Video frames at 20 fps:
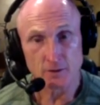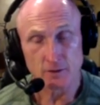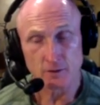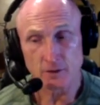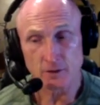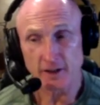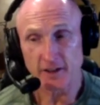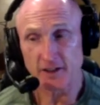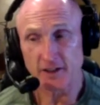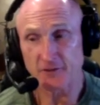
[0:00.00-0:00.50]

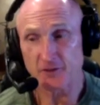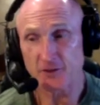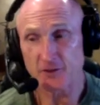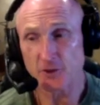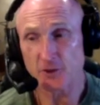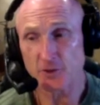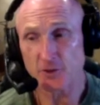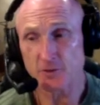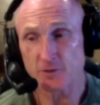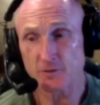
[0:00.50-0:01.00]
And if
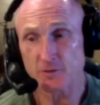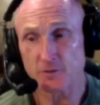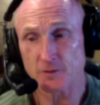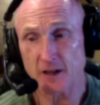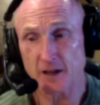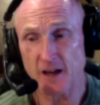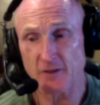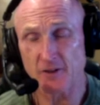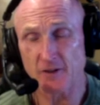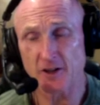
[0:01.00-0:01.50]
you're
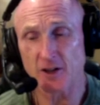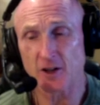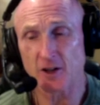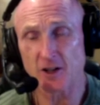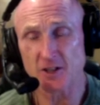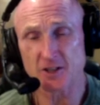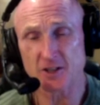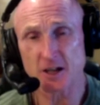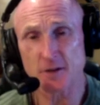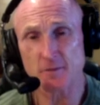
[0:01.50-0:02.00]
having a
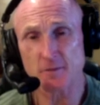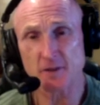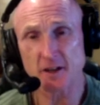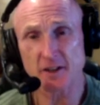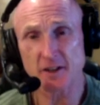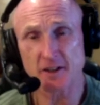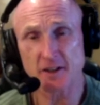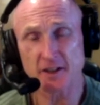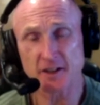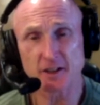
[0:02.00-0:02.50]
hard time
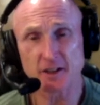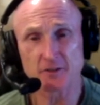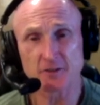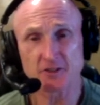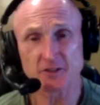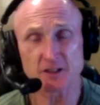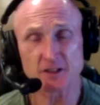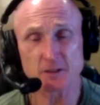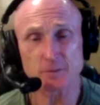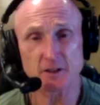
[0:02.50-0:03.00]
getting enough
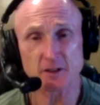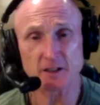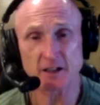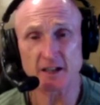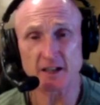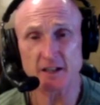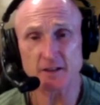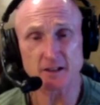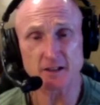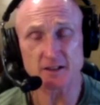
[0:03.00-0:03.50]
sleep at
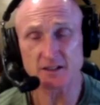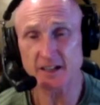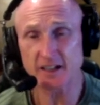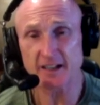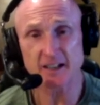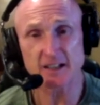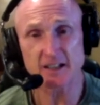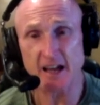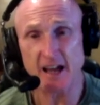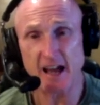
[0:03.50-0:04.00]
night, then
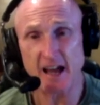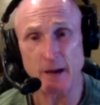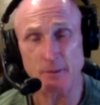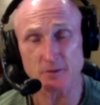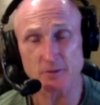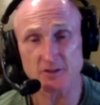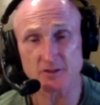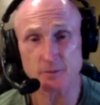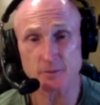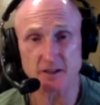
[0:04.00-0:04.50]
take
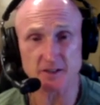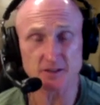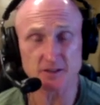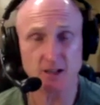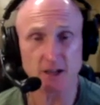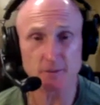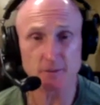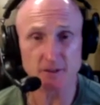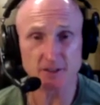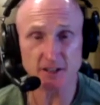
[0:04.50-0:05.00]
naps. The best
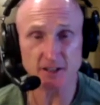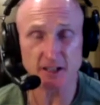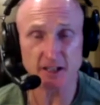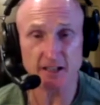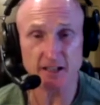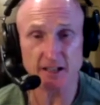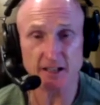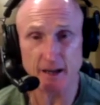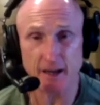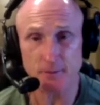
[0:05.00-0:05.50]
time to take
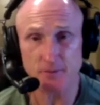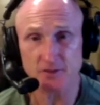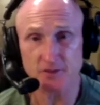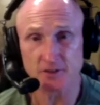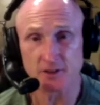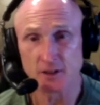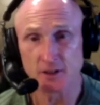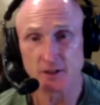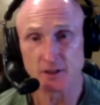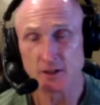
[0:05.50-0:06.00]
naps
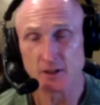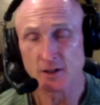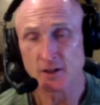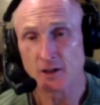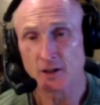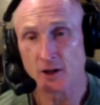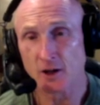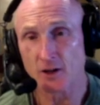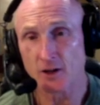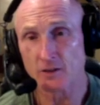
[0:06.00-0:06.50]

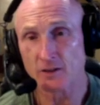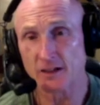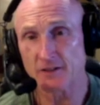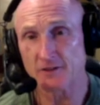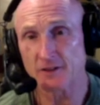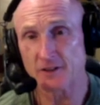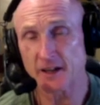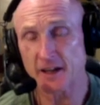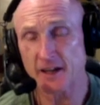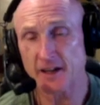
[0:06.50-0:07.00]
are
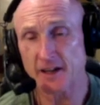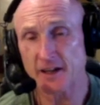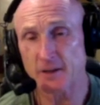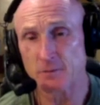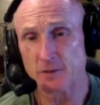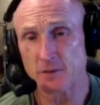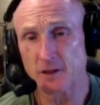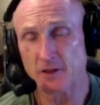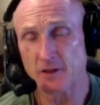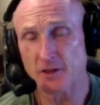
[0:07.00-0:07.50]
eleven a
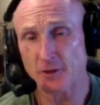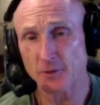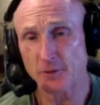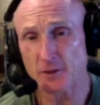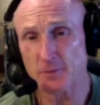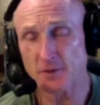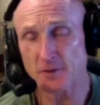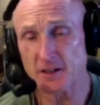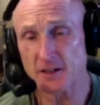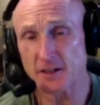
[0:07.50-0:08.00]
m and three
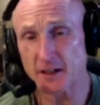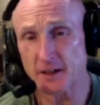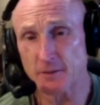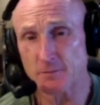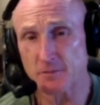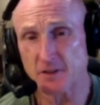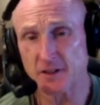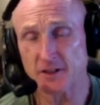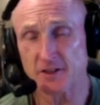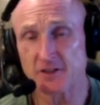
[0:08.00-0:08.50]
p
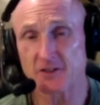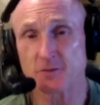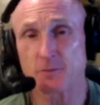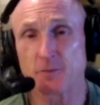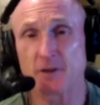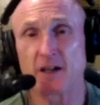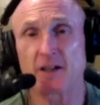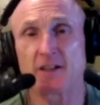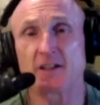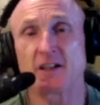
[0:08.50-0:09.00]
m because the
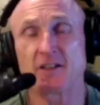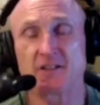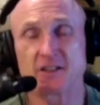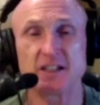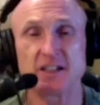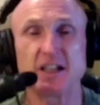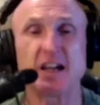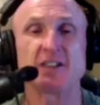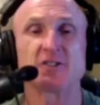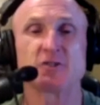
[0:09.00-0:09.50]
body has a
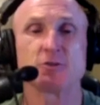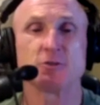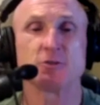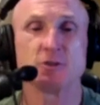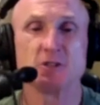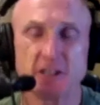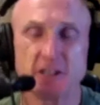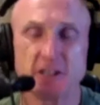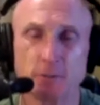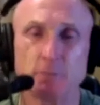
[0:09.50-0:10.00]
natural
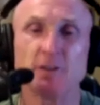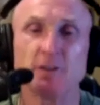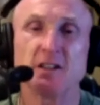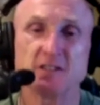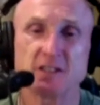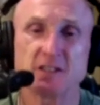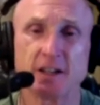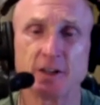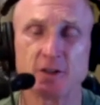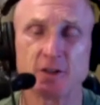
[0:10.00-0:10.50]
dip in
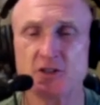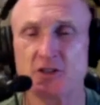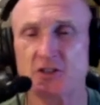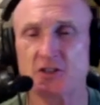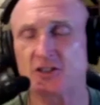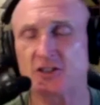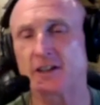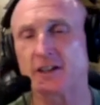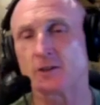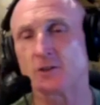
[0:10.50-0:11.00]
its energy
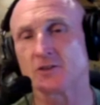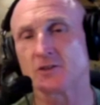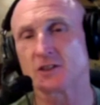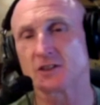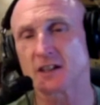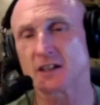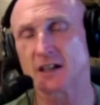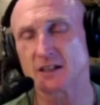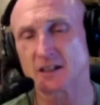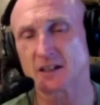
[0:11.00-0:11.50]
cycles at
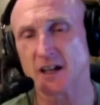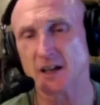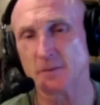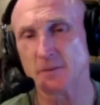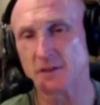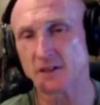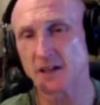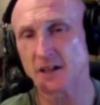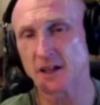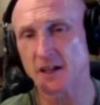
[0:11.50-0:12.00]
that time
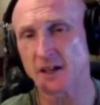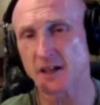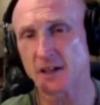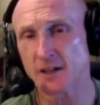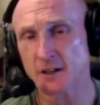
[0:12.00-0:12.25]
of day.